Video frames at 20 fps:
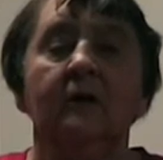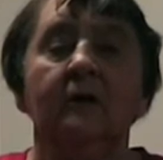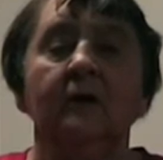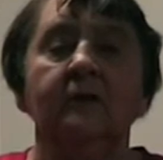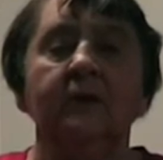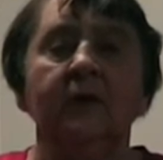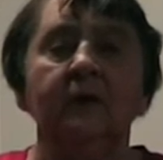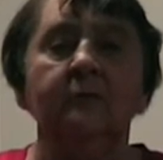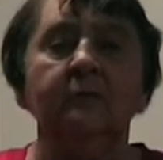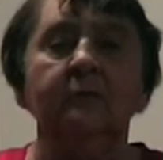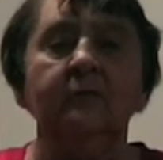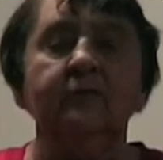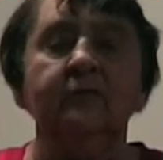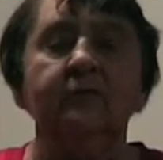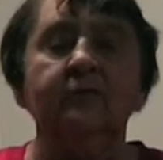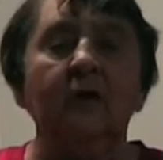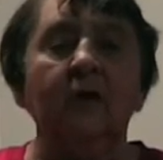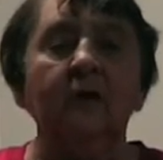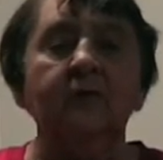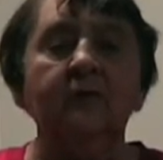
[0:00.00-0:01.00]
and
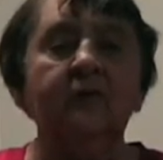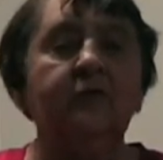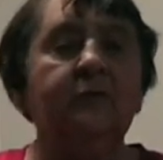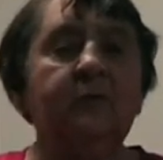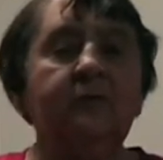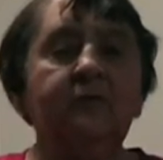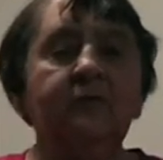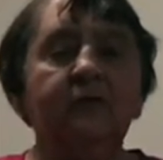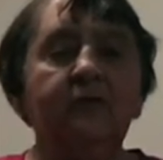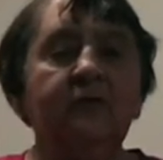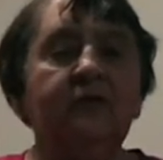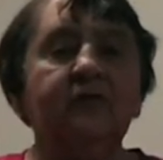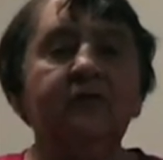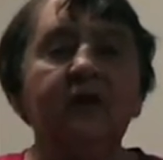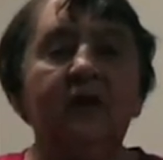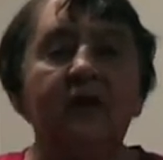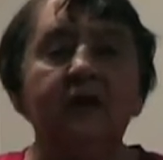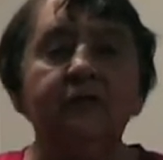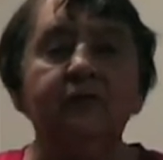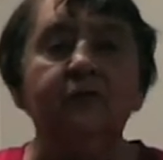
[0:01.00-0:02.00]
that's been very
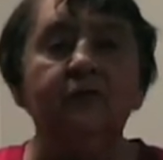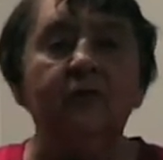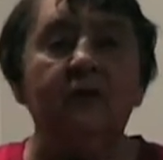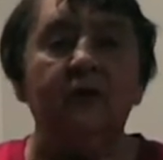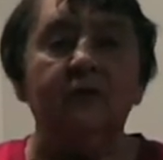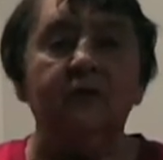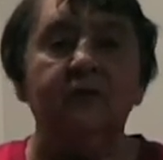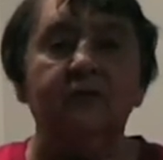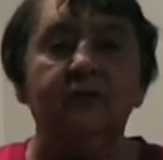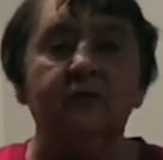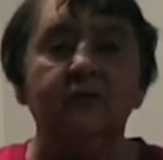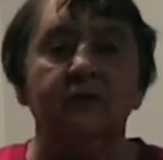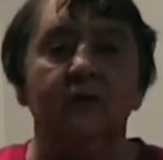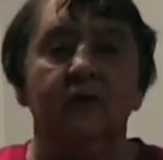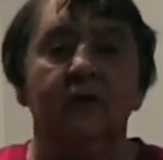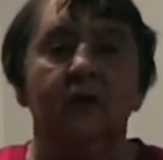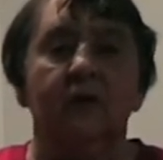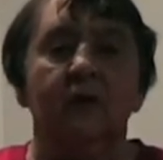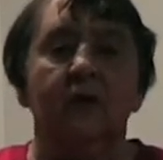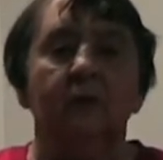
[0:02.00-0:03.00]
sad for us
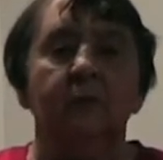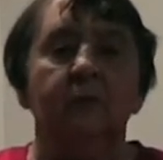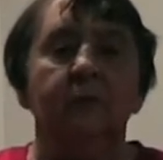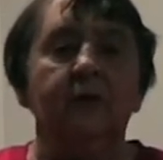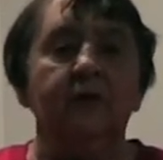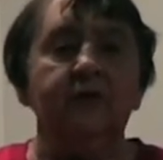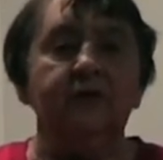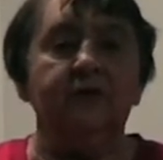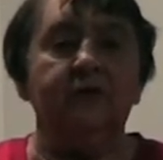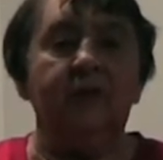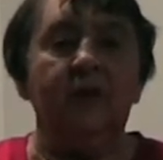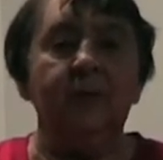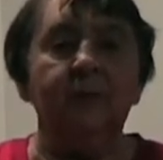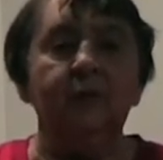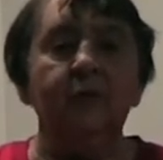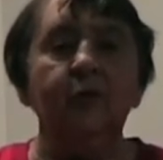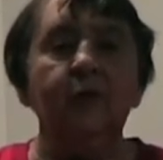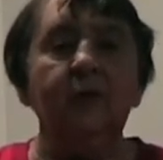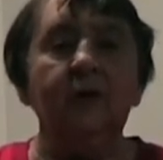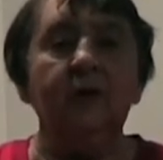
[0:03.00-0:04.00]
because it
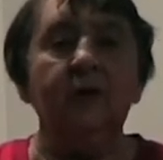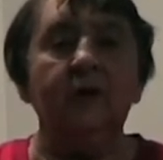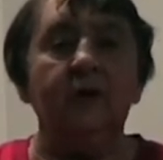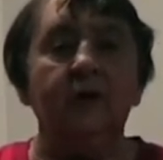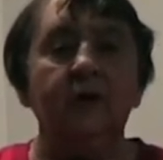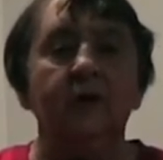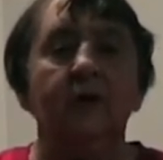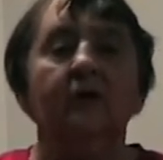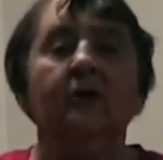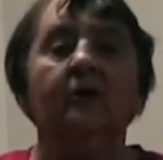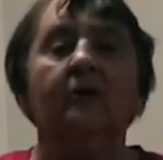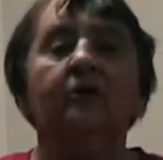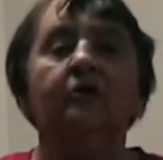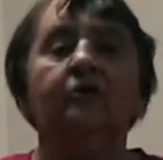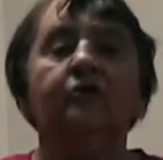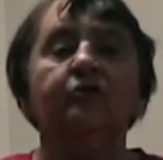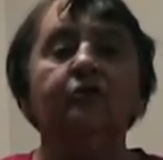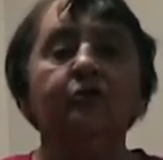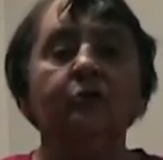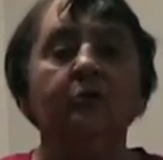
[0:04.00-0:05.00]
happened quickly.
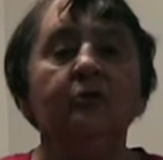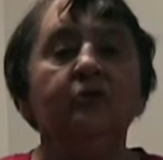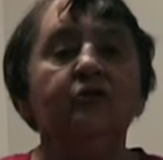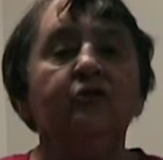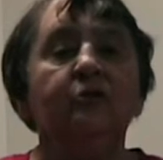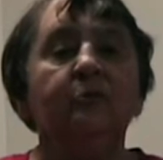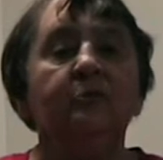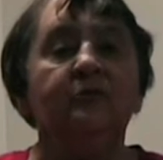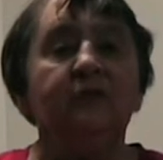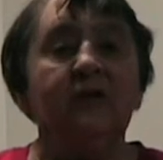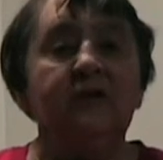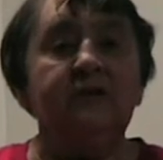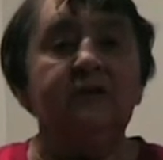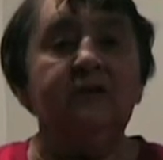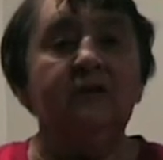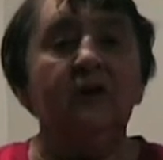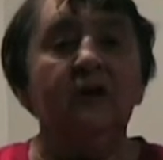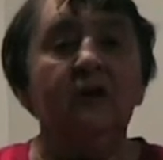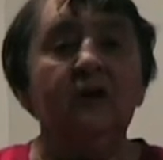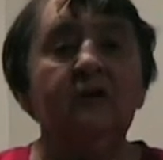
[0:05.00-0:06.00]
Sure, she was
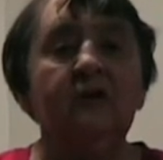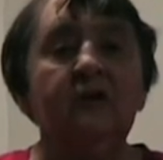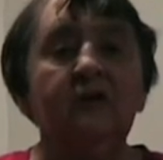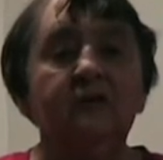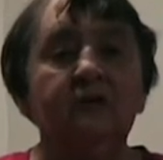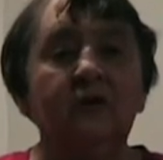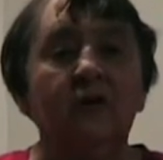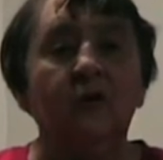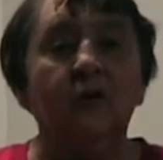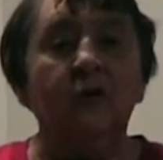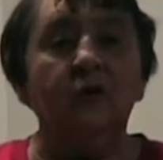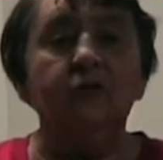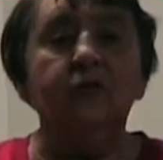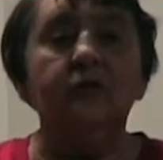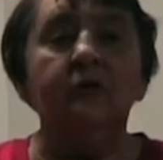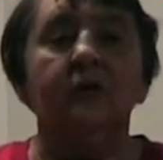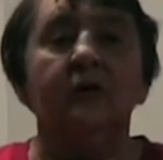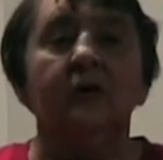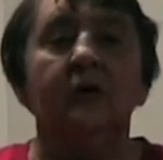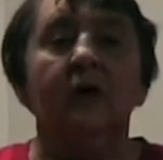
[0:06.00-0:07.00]
89 years
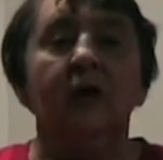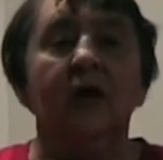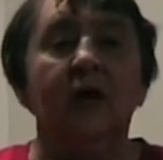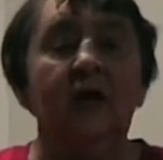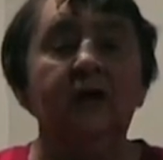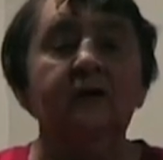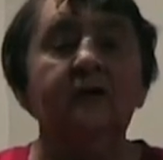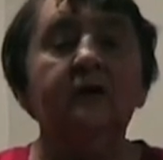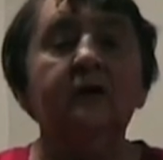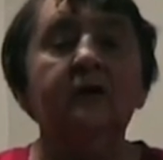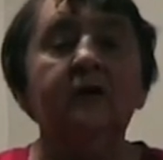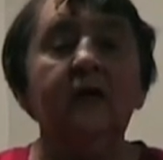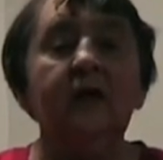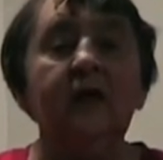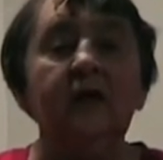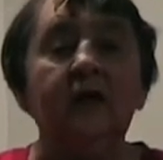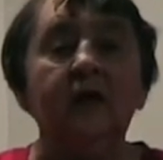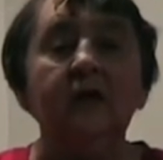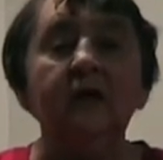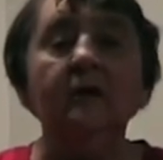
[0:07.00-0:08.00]
old and in
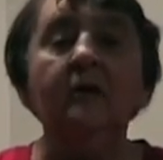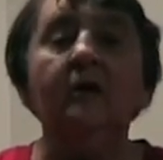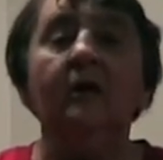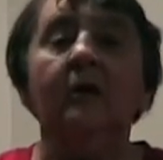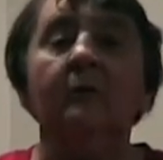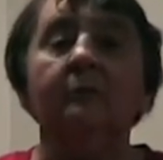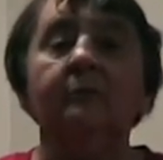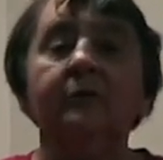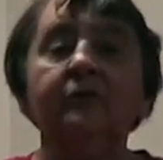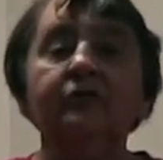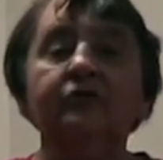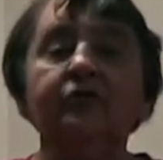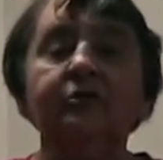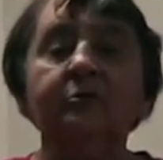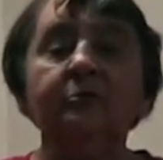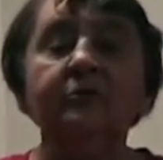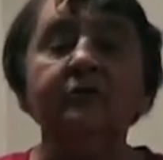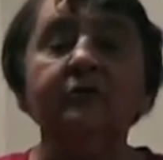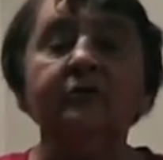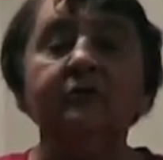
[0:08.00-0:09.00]
care, but she
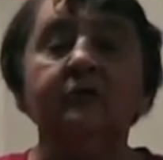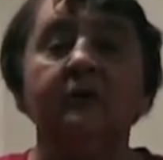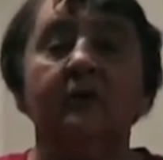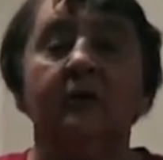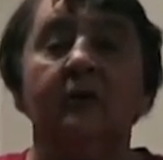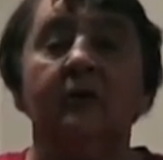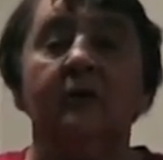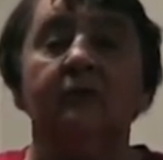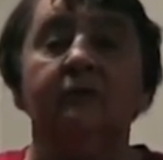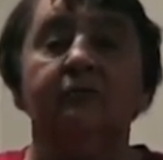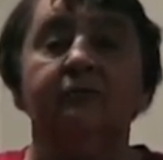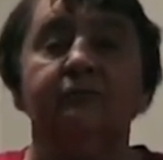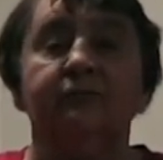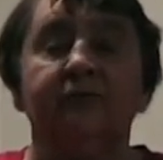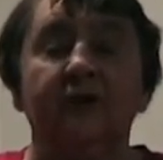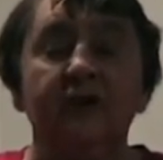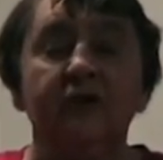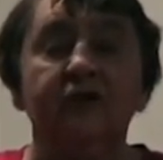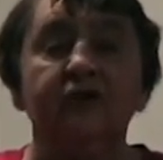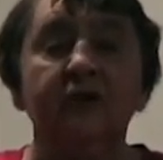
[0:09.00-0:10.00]
was
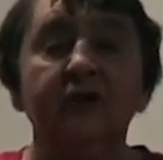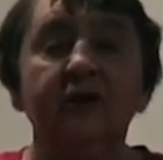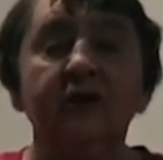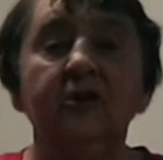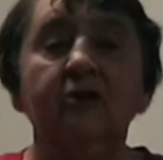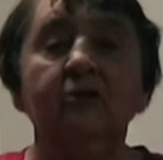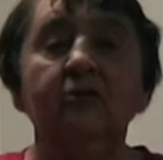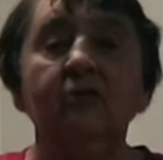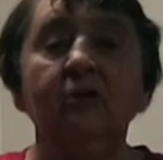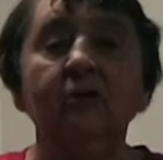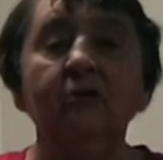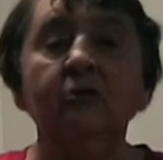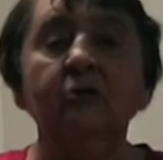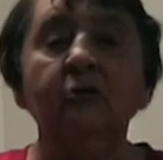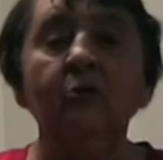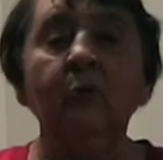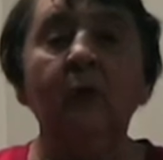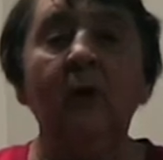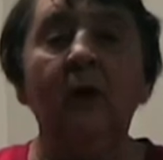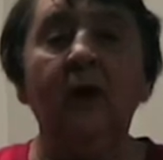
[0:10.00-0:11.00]
functioning in her own
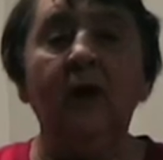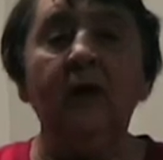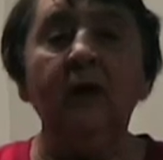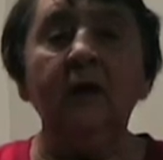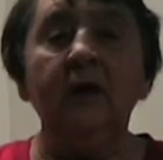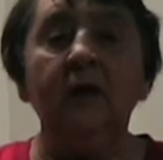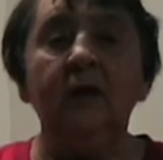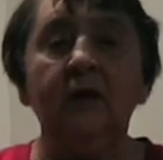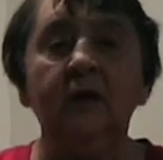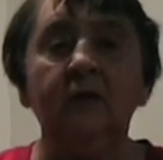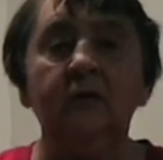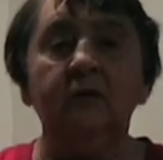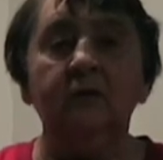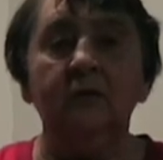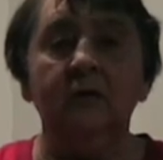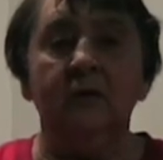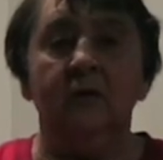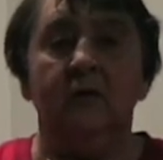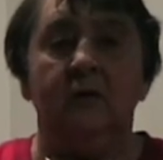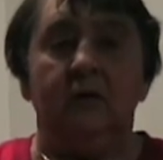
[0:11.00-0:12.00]
little way and